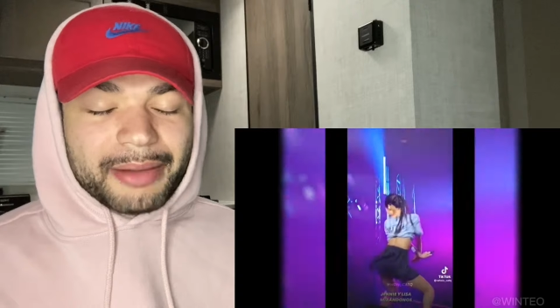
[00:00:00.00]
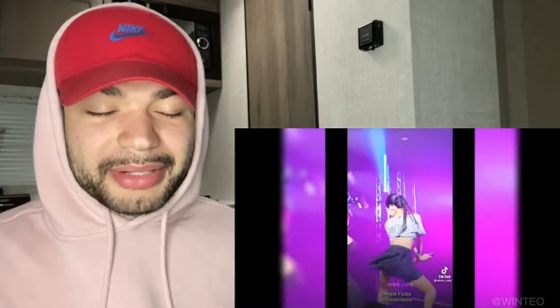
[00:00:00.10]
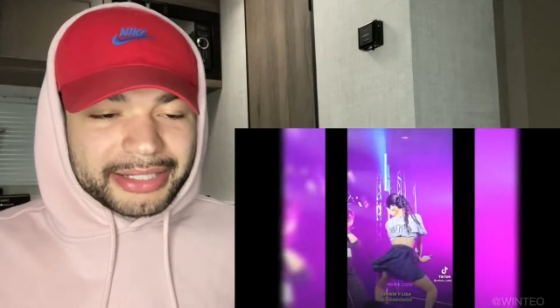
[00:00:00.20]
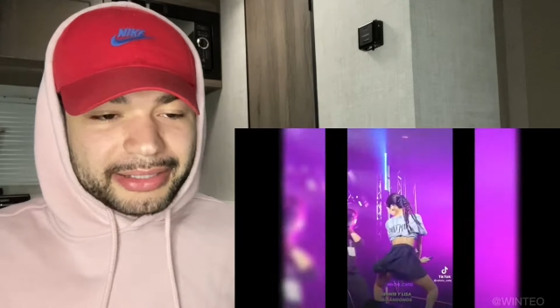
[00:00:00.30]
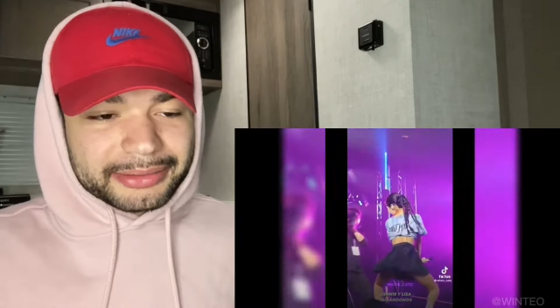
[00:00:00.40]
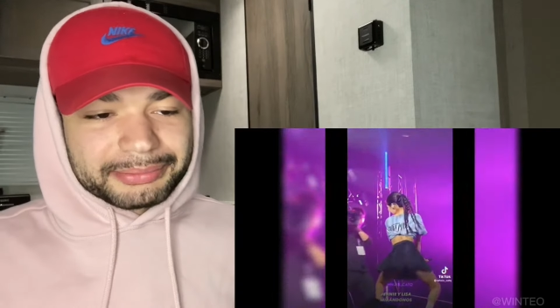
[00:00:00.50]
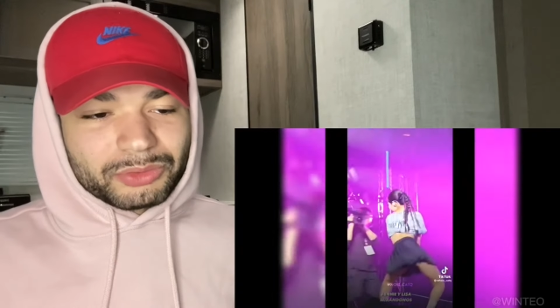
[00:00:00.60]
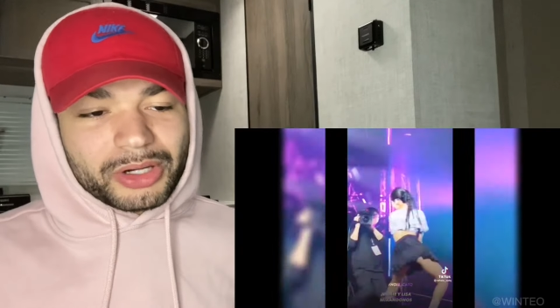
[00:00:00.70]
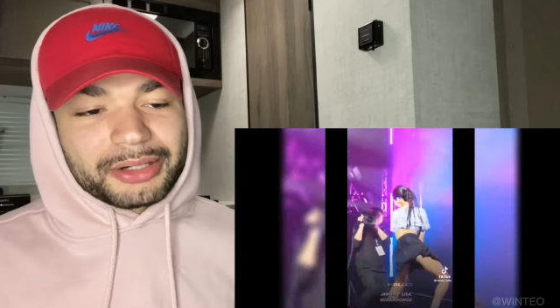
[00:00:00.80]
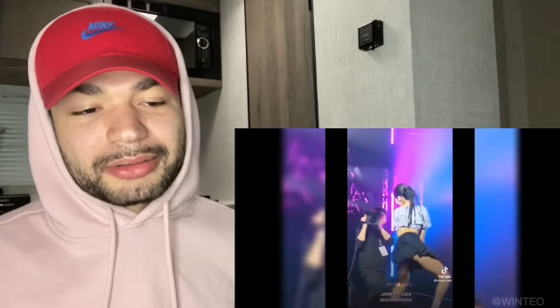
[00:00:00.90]
I mean,
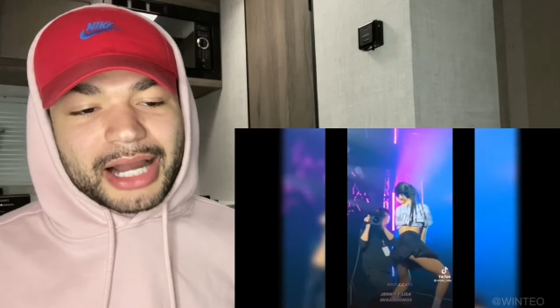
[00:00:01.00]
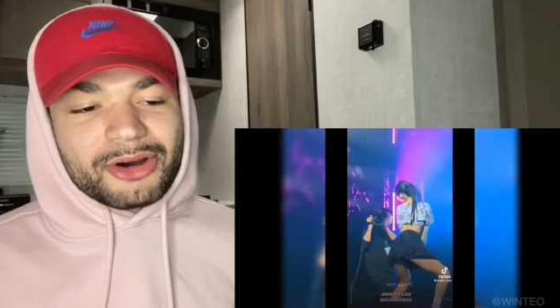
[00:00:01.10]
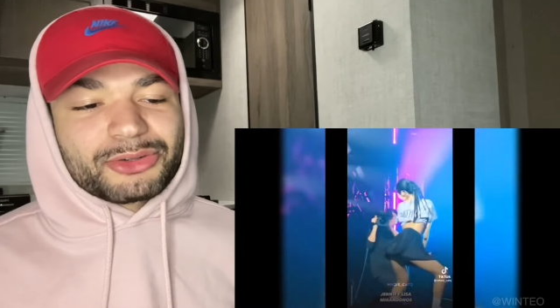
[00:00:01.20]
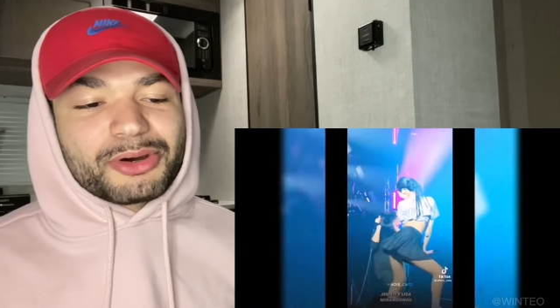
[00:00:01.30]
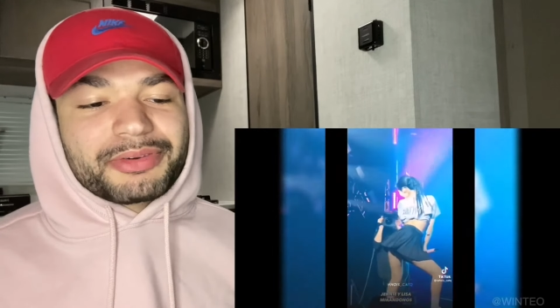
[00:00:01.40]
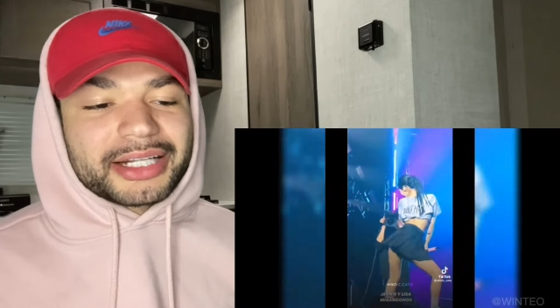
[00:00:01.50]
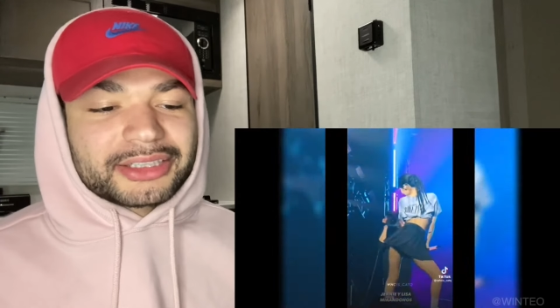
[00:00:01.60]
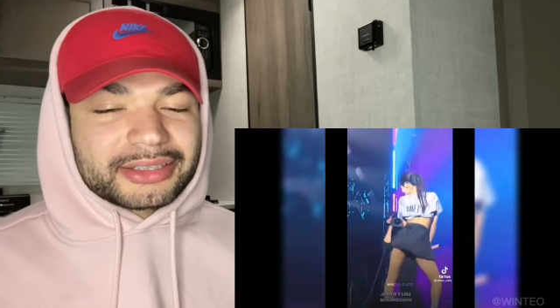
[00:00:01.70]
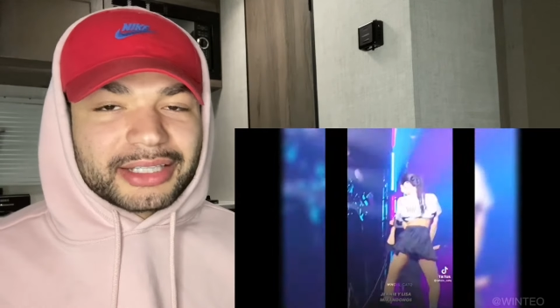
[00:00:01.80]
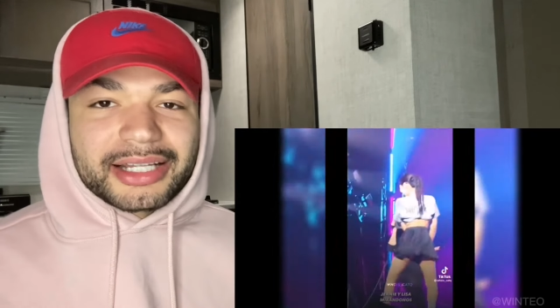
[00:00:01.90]
well, I don't know if I
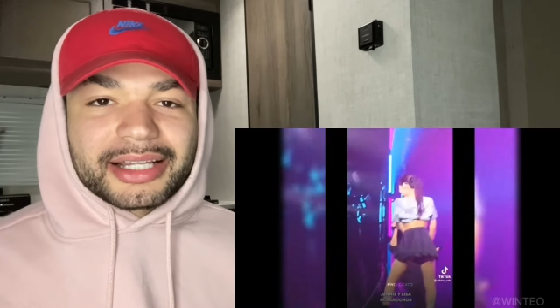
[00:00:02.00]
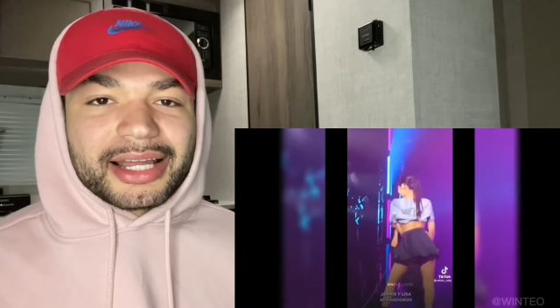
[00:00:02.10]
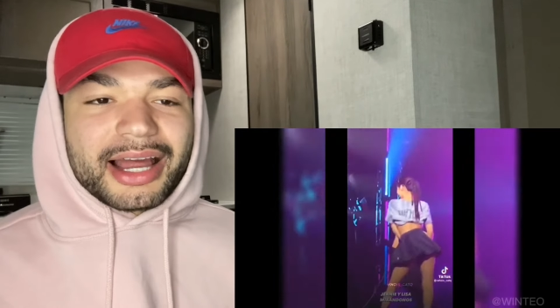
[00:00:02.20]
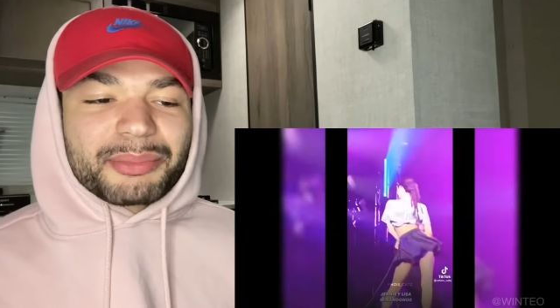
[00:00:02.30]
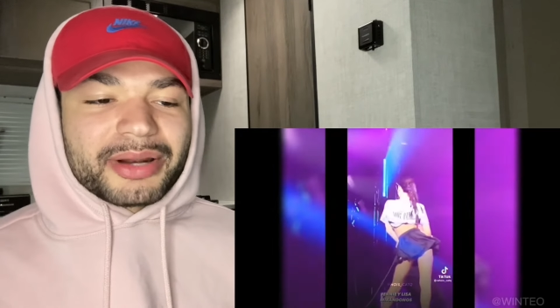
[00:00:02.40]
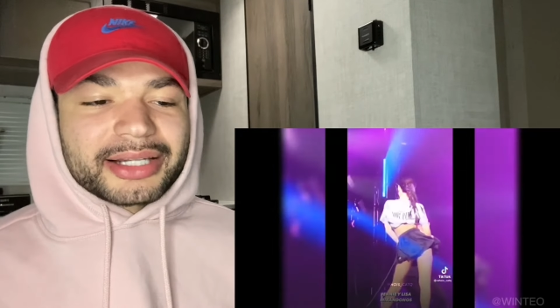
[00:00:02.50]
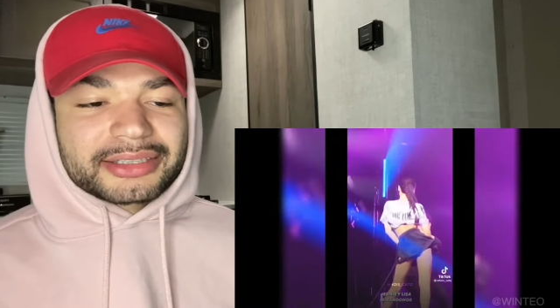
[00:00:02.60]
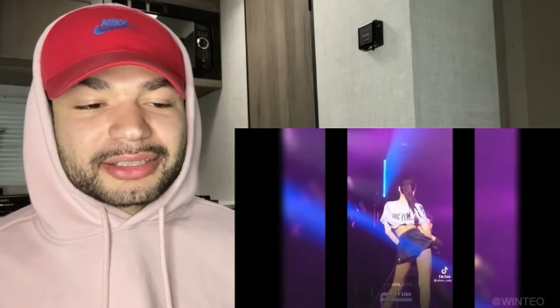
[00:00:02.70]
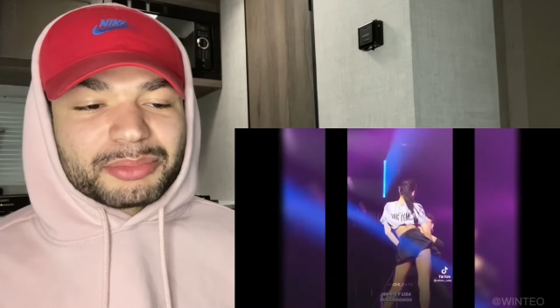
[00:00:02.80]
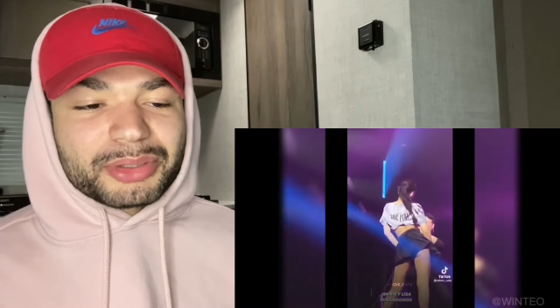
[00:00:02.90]
should say that. I probably
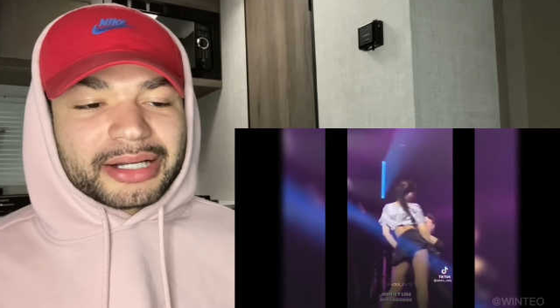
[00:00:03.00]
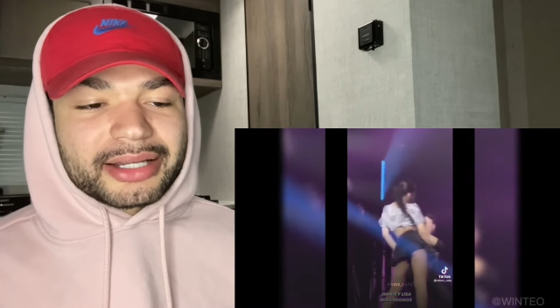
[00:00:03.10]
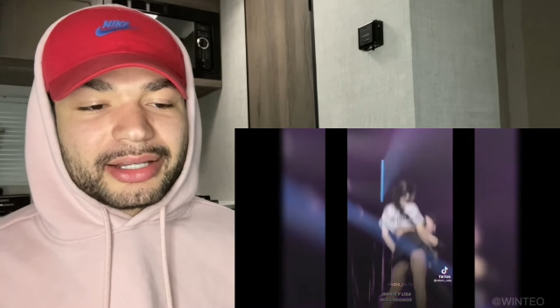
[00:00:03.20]
shouldn't, but